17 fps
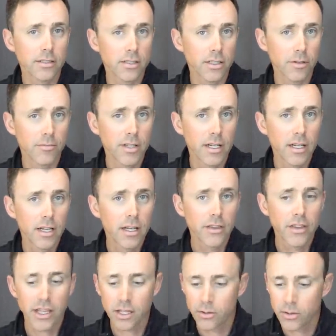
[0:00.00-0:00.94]
So
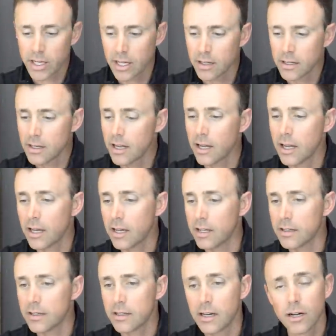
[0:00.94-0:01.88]
thank you again,
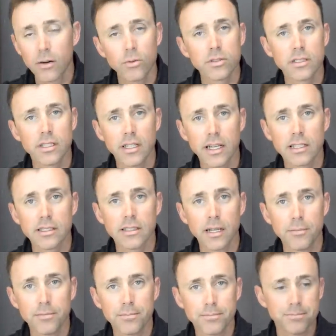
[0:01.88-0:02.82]
and uh, we'll see you next
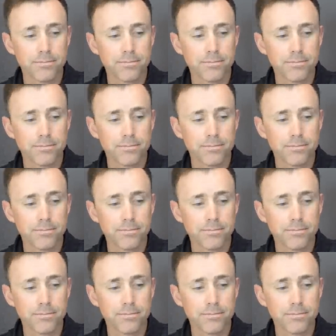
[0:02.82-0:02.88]
time.